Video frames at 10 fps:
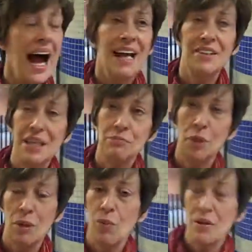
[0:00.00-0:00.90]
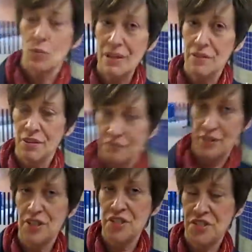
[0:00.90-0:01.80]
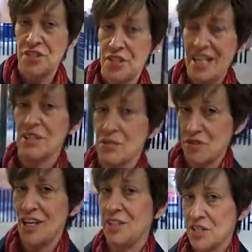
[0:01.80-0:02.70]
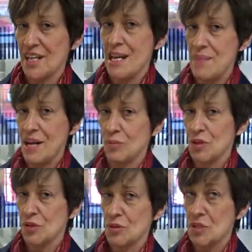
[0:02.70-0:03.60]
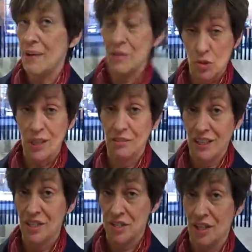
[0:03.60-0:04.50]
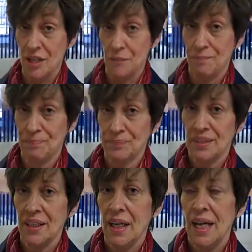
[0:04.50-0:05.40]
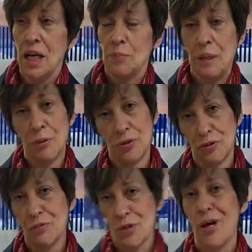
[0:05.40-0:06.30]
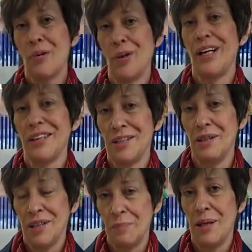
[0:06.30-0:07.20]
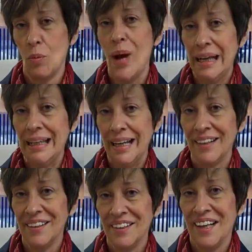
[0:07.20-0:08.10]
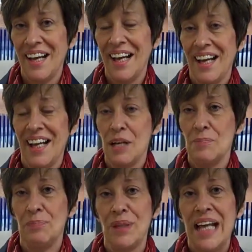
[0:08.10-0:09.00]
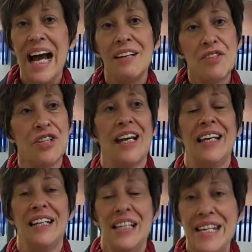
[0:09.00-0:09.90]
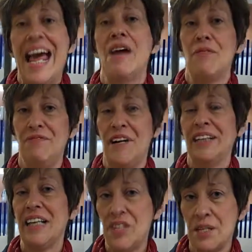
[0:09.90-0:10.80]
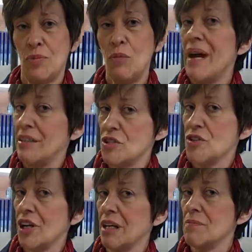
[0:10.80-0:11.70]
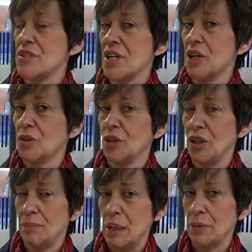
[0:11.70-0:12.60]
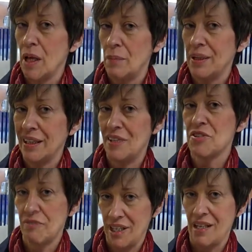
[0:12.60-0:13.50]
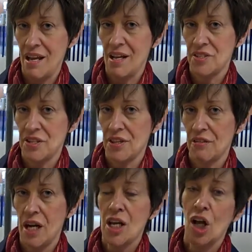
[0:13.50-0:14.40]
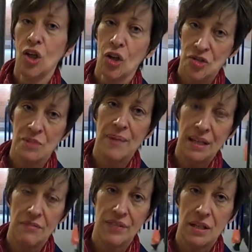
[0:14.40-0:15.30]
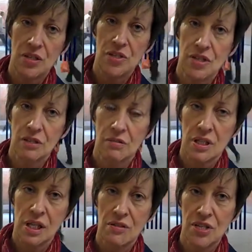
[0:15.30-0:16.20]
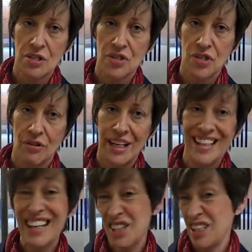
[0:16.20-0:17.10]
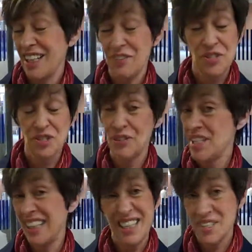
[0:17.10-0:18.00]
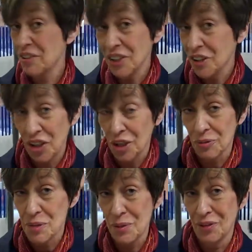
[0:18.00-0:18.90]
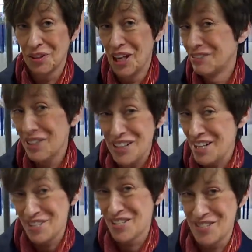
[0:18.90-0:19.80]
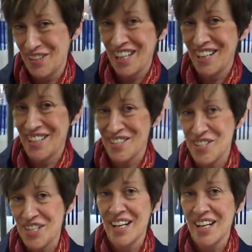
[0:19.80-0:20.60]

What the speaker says: I think probably when the first Tales for Trainers came out, which was about 12 years ago, people thought it was quite weird and a bit wacky. But actually, now I'm finding it is more mainstream. So, people are beginning to realise that there are lots of benefits to using story. And actually, storytelling is nothing new. It's been on the go for thousands of years.